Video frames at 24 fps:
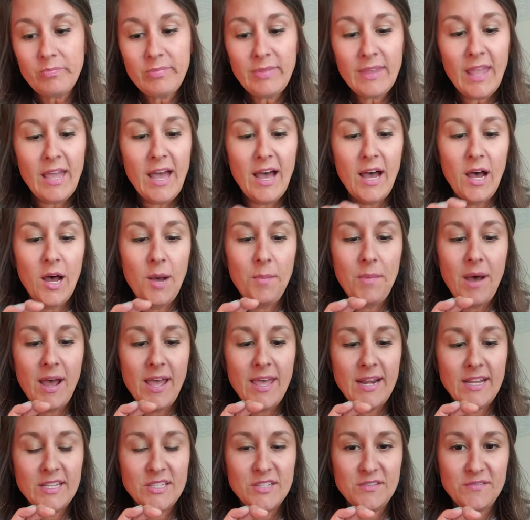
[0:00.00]
And
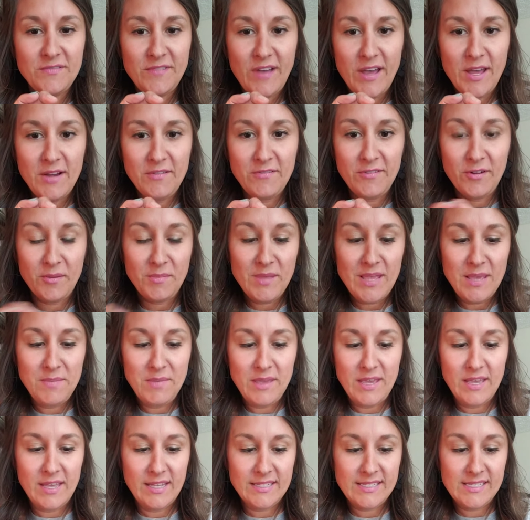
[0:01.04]
it's fun for me
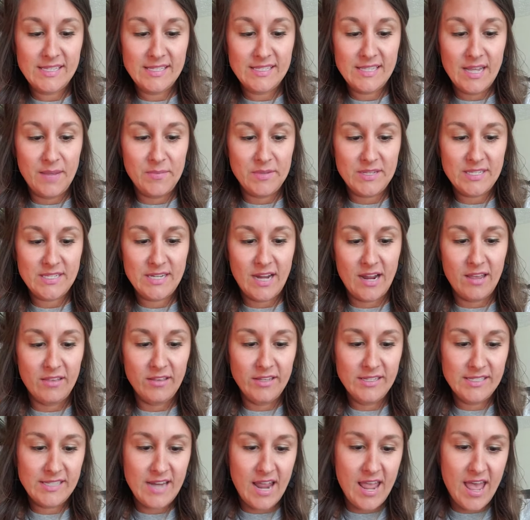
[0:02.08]
because since I'm a
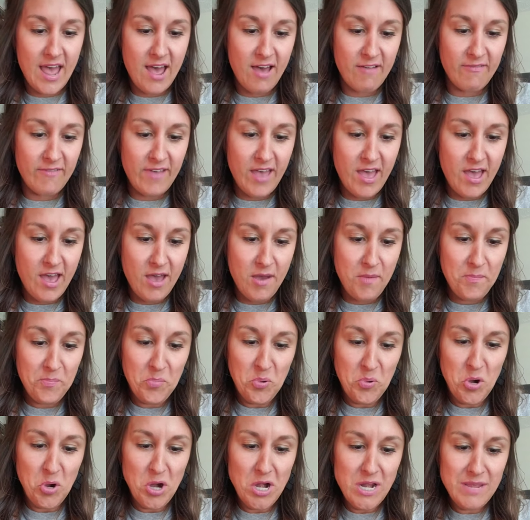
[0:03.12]
stylist, I have
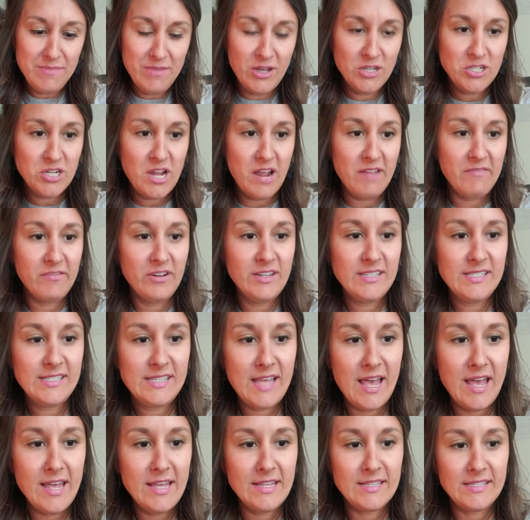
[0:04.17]
pretty much every
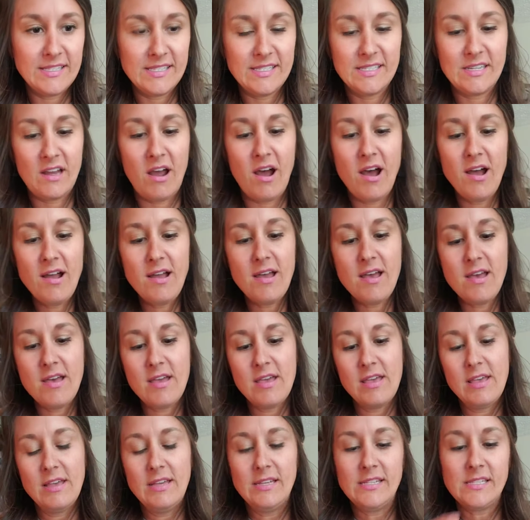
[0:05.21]
set in stock.
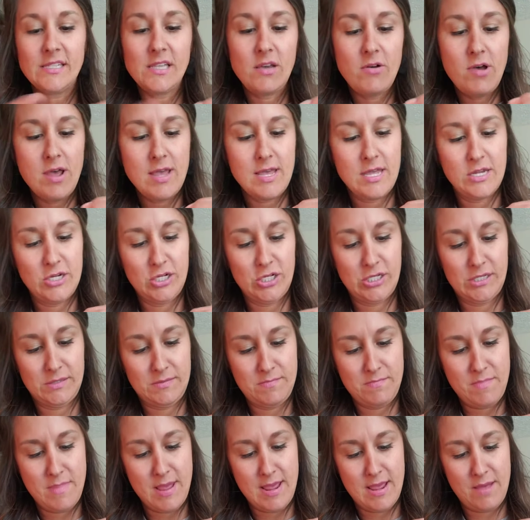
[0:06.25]
So I can just
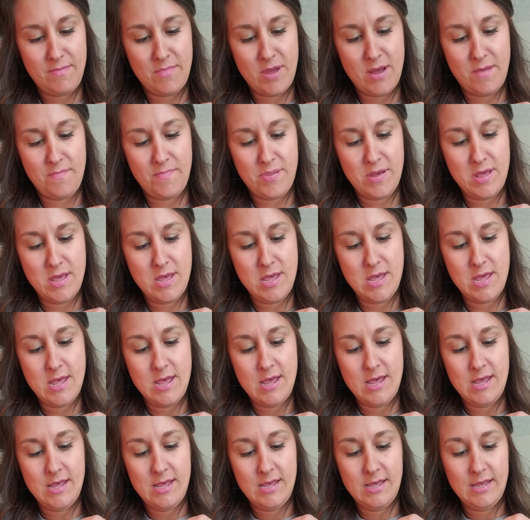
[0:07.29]
make them up,
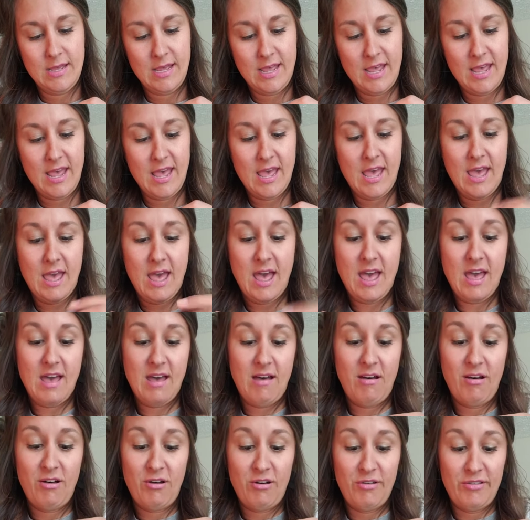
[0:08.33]

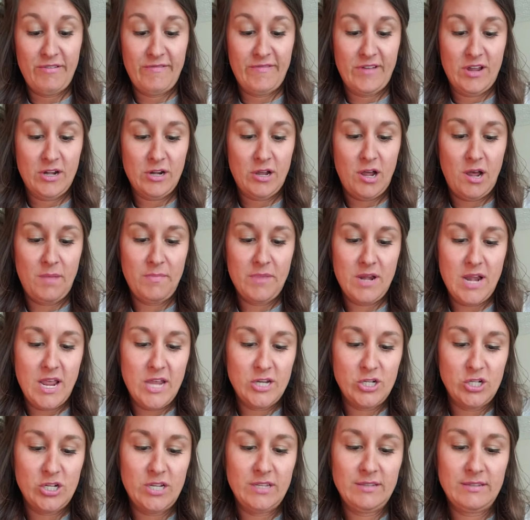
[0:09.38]
all the fun
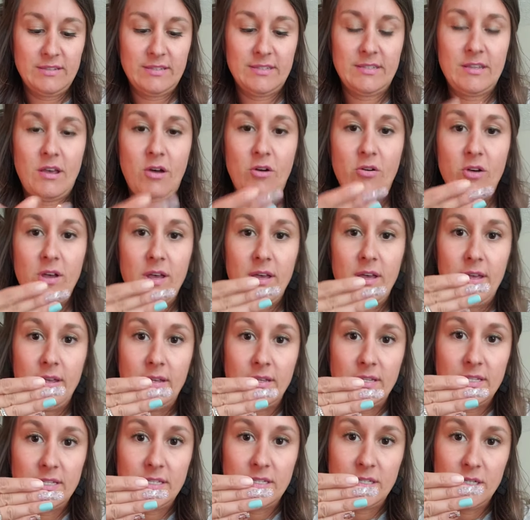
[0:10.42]
combinations. So
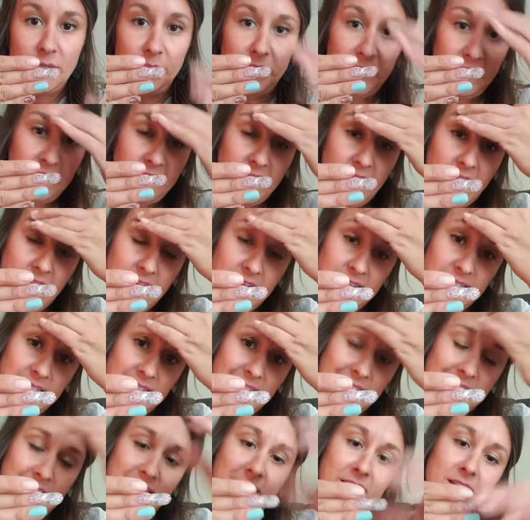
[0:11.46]
super fun.
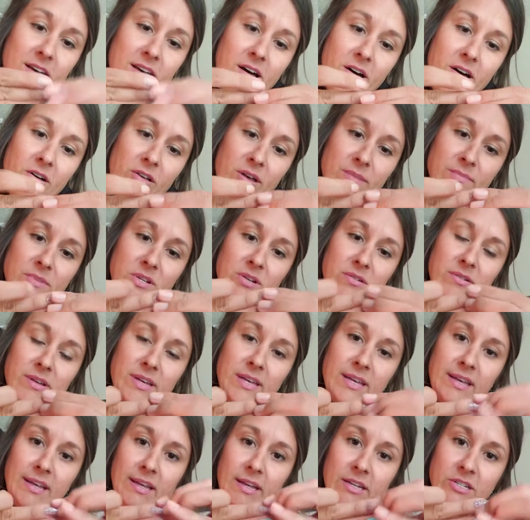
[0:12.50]
See, all I'm
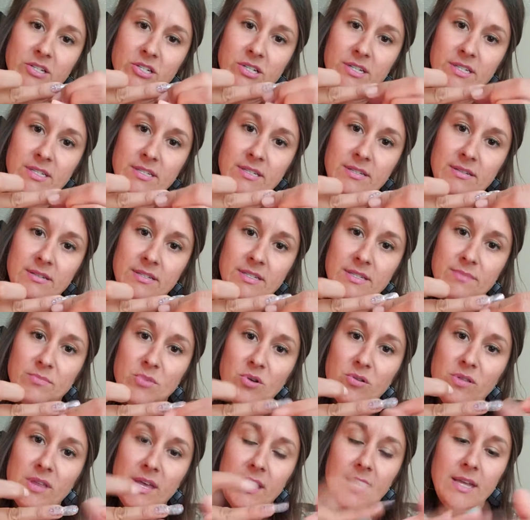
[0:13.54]
doing is just
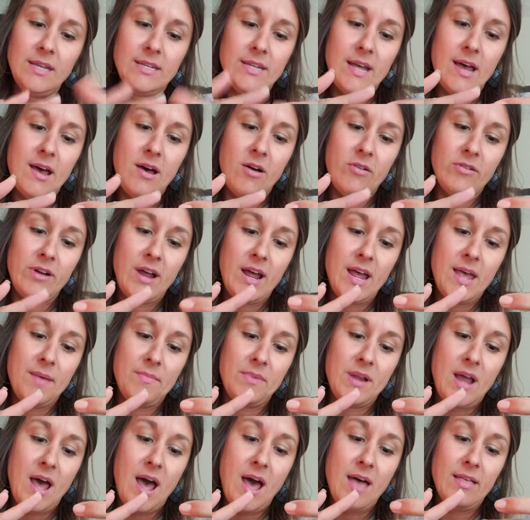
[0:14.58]
smoothing it down. I am
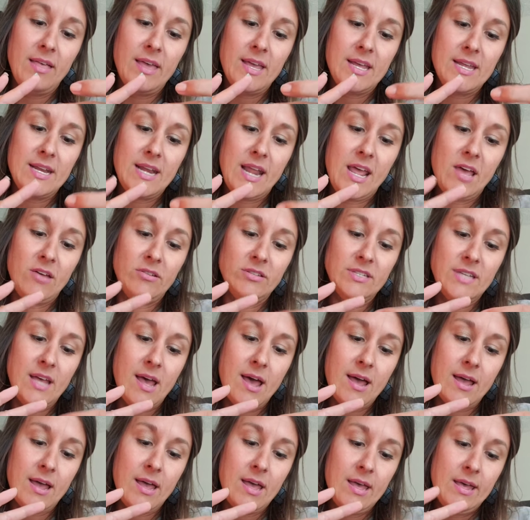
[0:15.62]
not like a nail
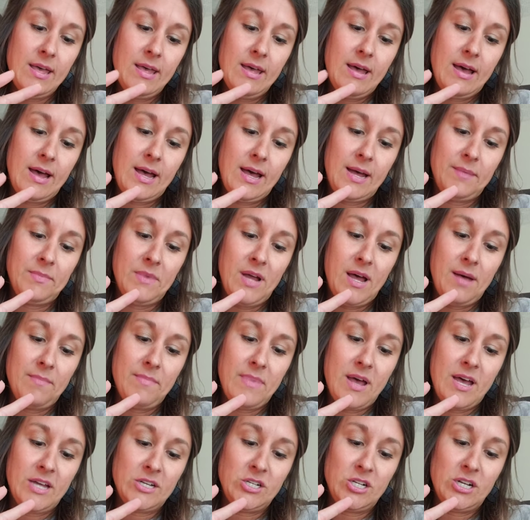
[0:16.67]
tech. I'm not
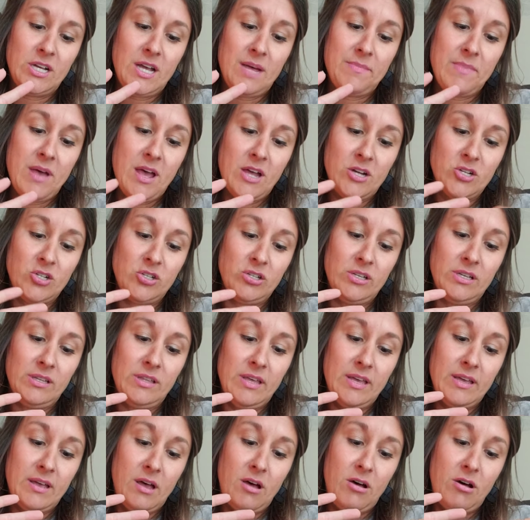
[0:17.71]
magic. I'm actually
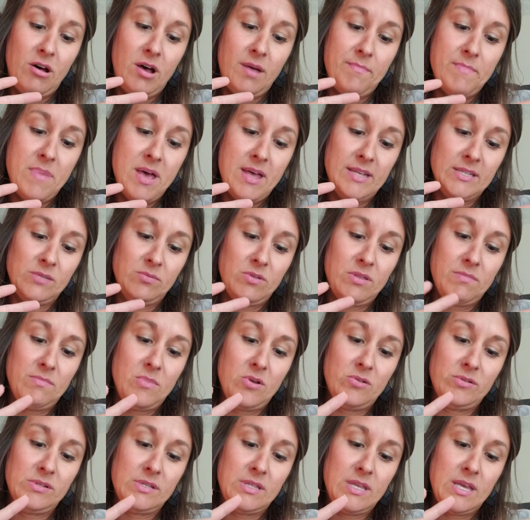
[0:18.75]
like a hot mess with
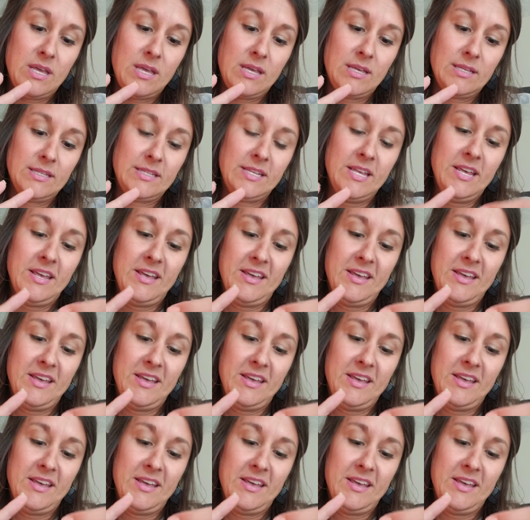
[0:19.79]
most things.